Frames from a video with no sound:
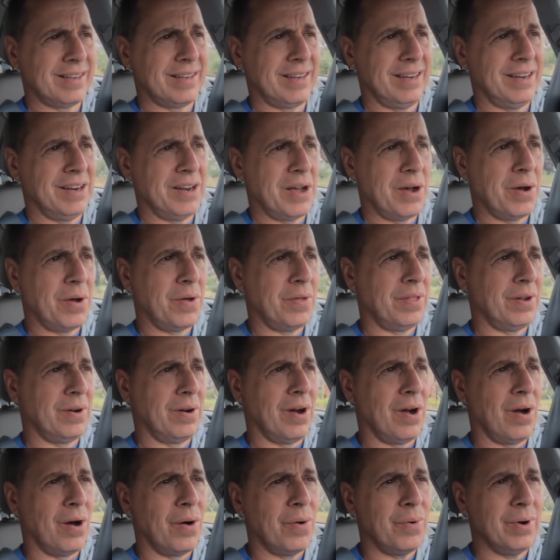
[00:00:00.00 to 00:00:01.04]
you know, there
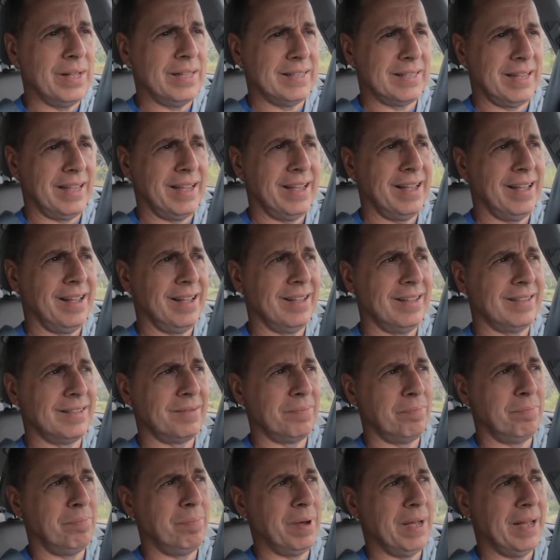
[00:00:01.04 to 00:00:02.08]
always is,
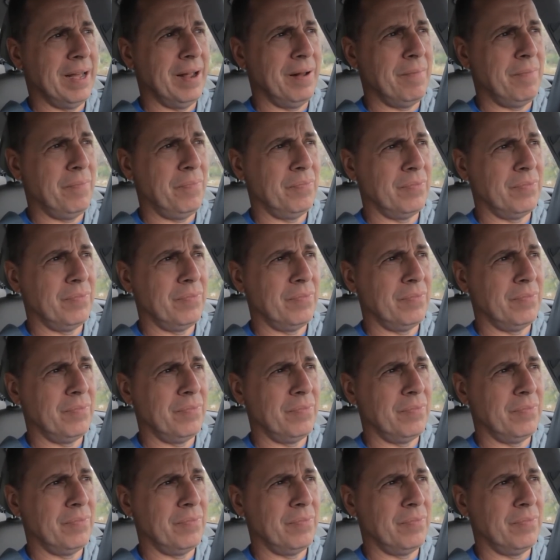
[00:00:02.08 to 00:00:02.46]
but